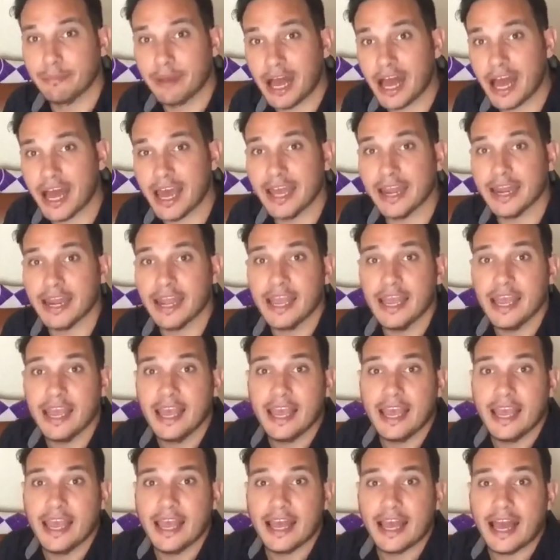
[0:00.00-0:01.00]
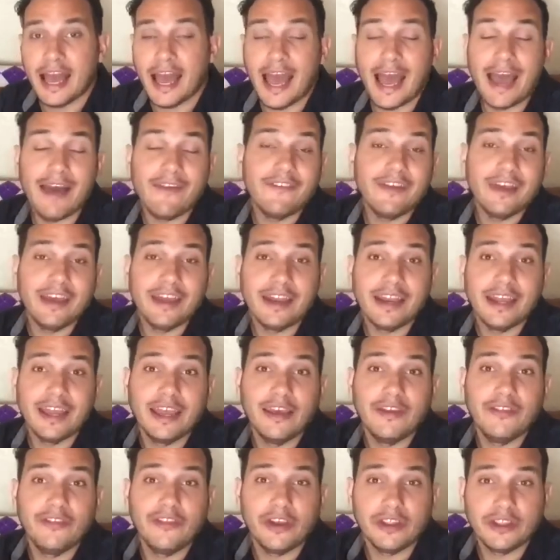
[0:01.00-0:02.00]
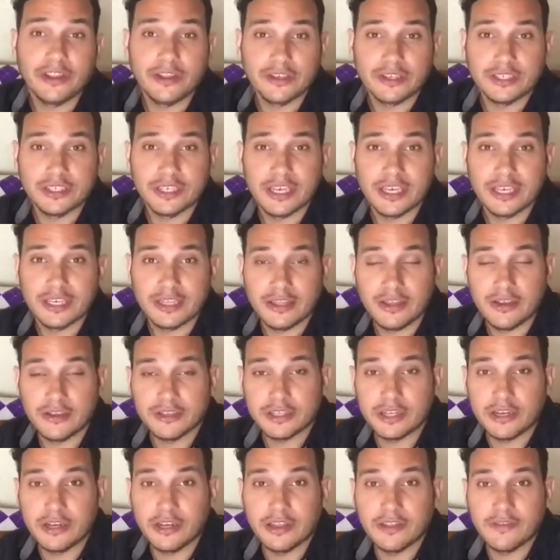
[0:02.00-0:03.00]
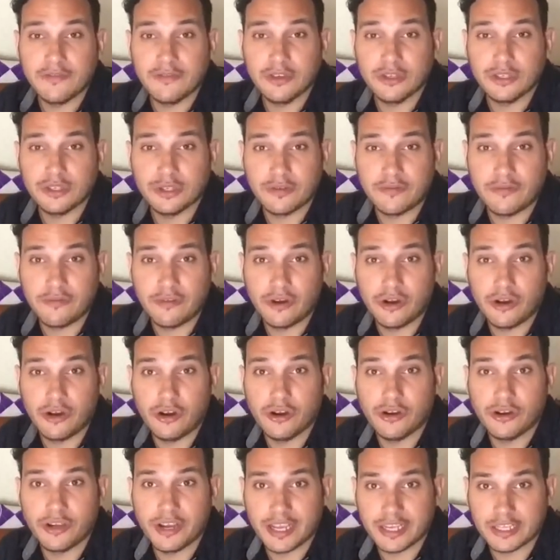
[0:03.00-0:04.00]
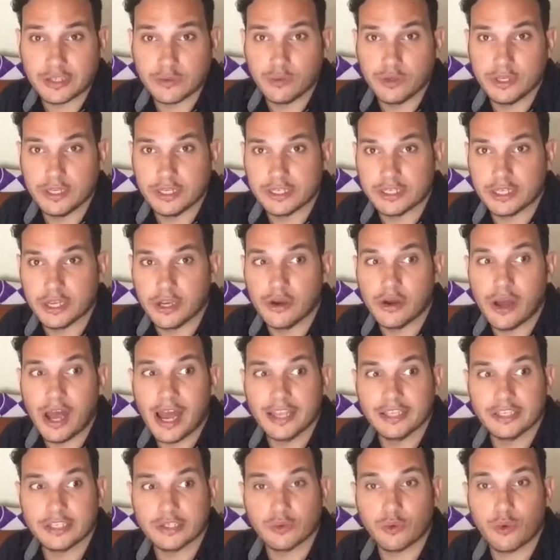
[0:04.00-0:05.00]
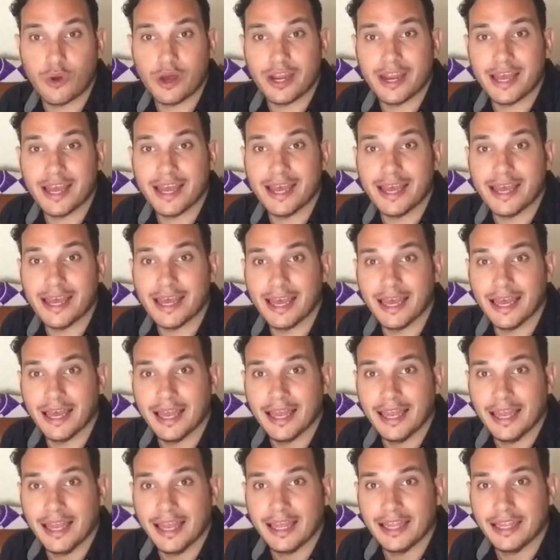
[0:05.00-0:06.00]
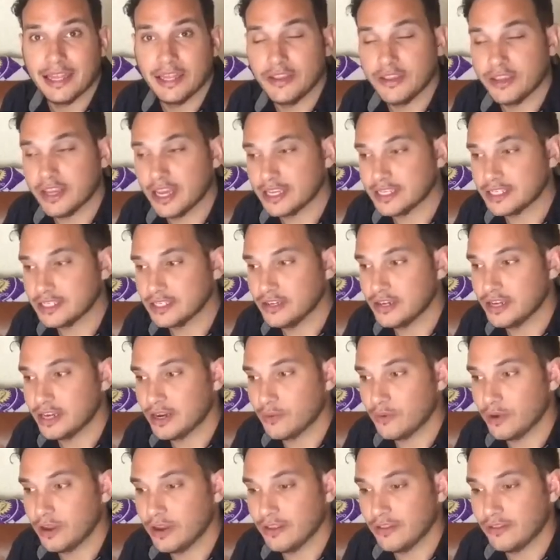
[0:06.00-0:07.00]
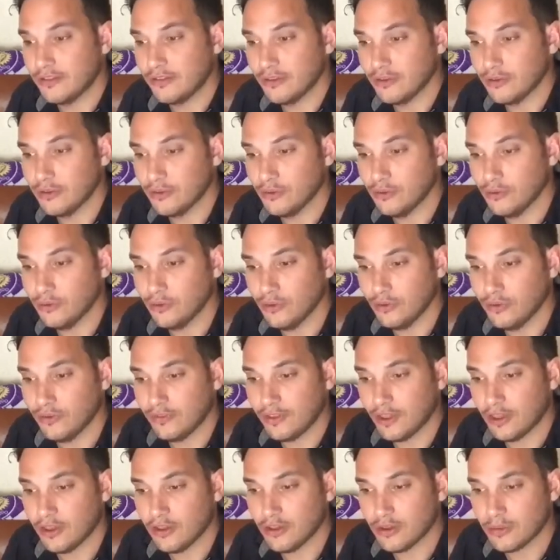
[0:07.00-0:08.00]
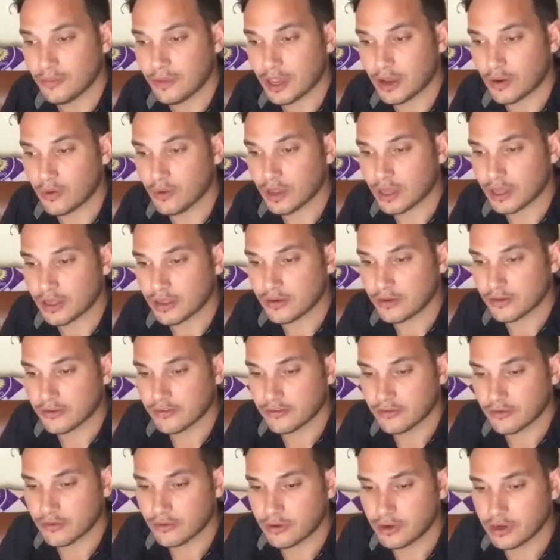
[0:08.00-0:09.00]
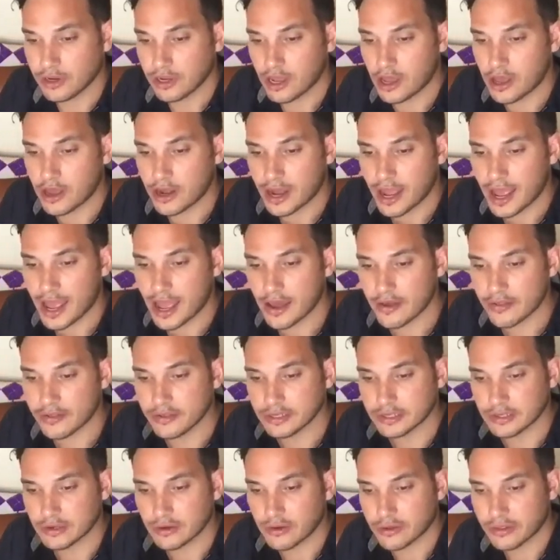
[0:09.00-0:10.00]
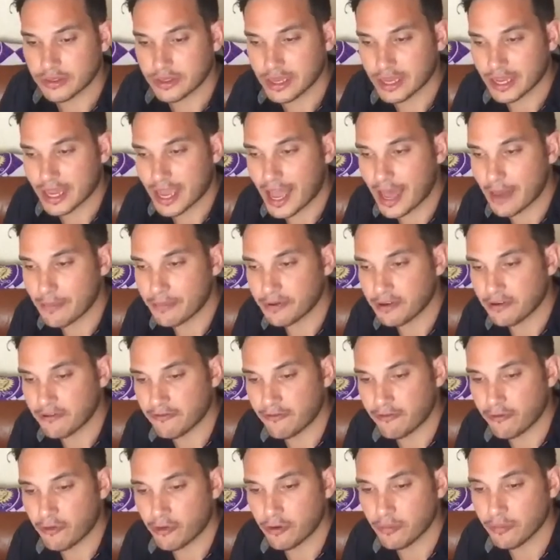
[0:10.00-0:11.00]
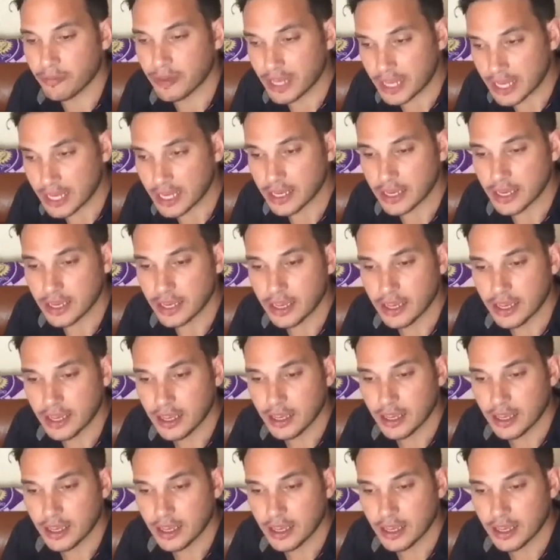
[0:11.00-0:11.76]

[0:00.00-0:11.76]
But I haven't done those yet. Those are in the future for next week. So I just wanna let you guys know, and I wanted to tell you my quick little story on how this whole thing happened for me.